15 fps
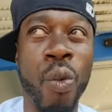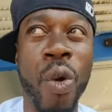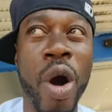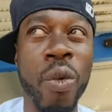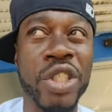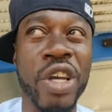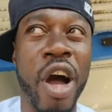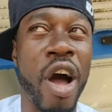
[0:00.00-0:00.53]

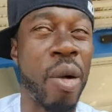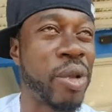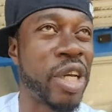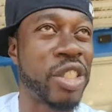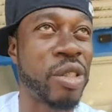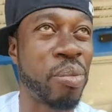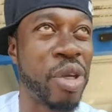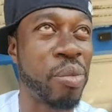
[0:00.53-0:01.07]
what was God
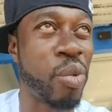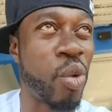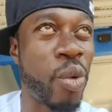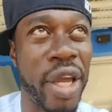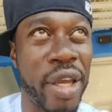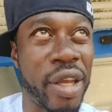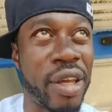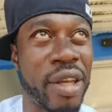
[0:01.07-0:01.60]
blessing people
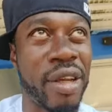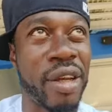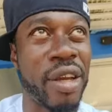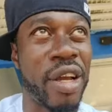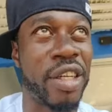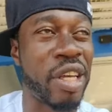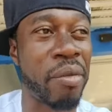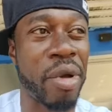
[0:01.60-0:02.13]
with?
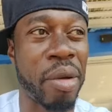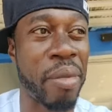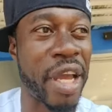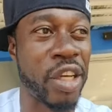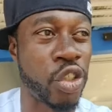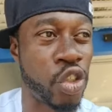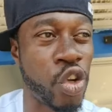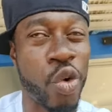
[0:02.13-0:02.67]
Because
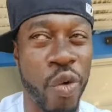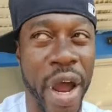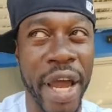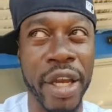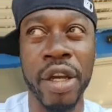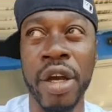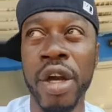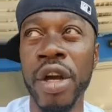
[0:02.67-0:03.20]
MMA is new,
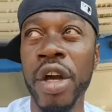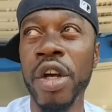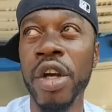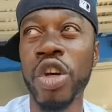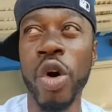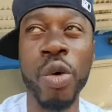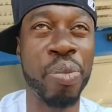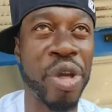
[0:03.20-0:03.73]
right?
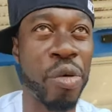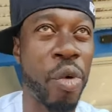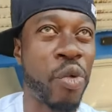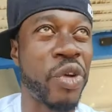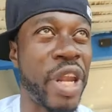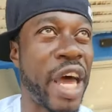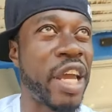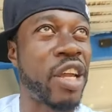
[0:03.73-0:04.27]
So people
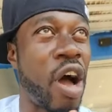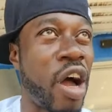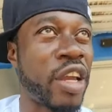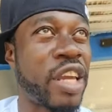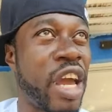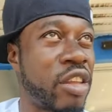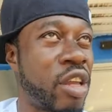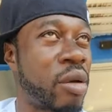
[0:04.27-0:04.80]
feel like
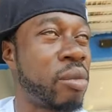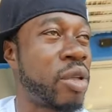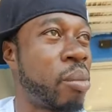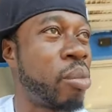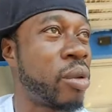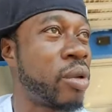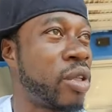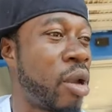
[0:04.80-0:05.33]
God gave them
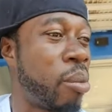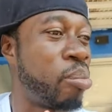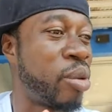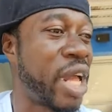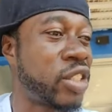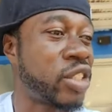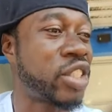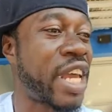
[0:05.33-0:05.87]
the
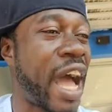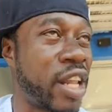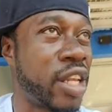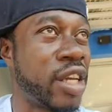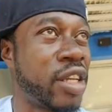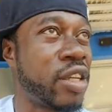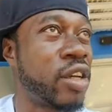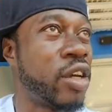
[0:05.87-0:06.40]
blessed
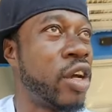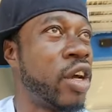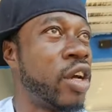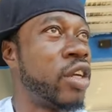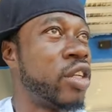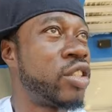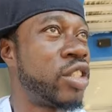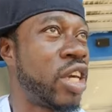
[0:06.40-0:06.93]
talent
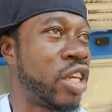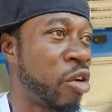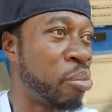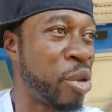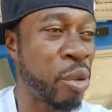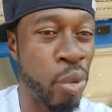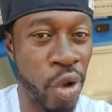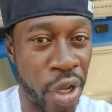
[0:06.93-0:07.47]
to
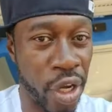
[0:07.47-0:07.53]
give people